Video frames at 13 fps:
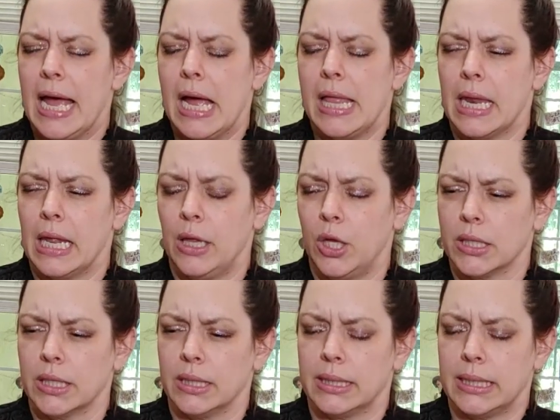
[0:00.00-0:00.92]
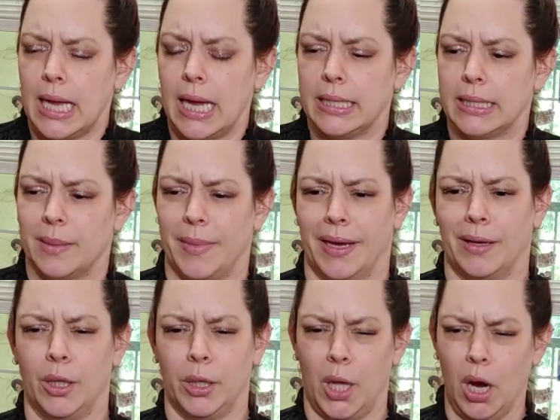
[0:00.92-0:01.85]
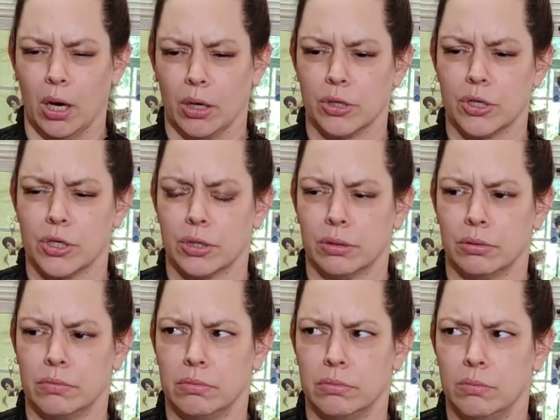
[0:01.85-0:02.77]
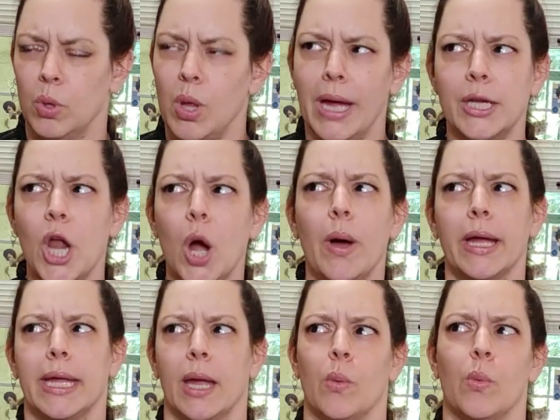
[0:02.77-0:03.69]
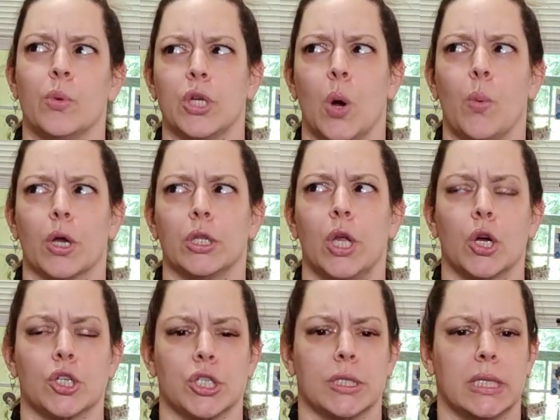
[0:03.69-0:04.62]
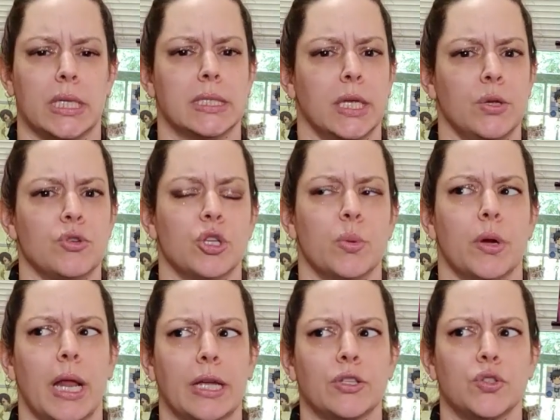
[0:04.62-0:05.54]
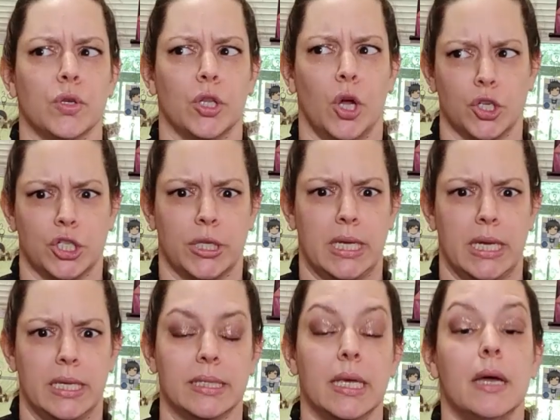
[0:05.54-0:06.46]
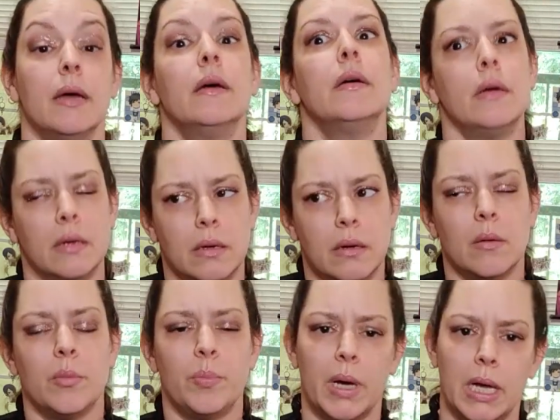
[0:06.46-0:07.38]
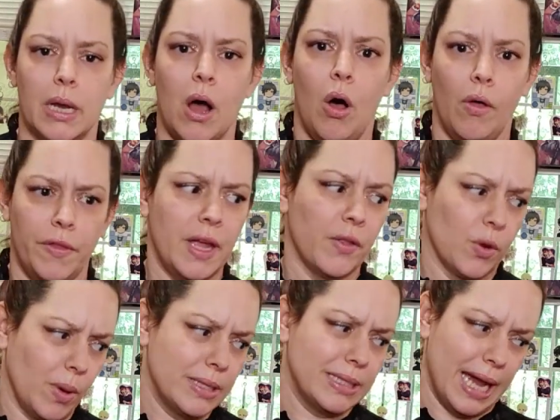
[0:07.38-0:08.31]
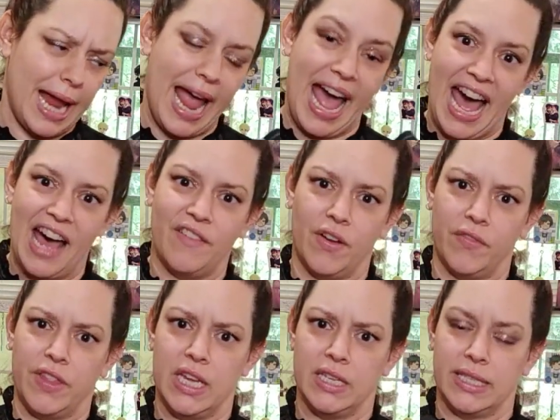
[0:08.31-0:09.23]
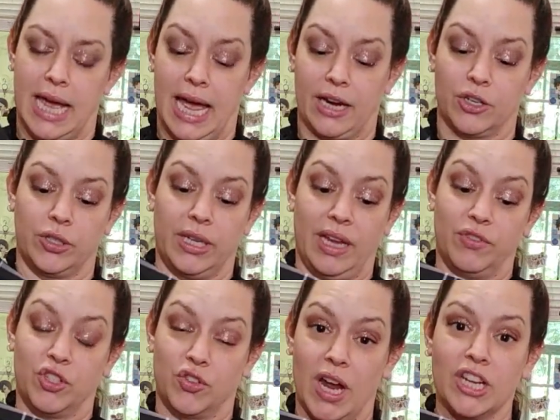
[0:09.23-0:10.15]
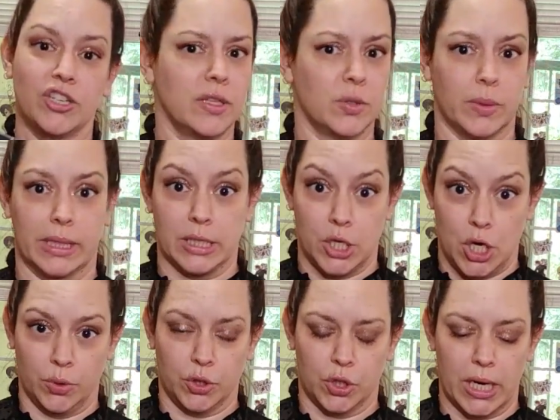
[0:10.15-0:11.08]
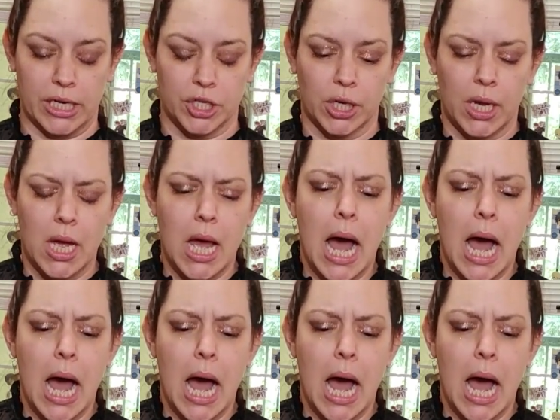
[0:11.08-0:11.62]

And then I looked at the size and I'm like, a large? Well, I know I don't wear larges in these. I usually wear an extra large in these. But all the other ones I have of these actually have stretch. This one has no stretch.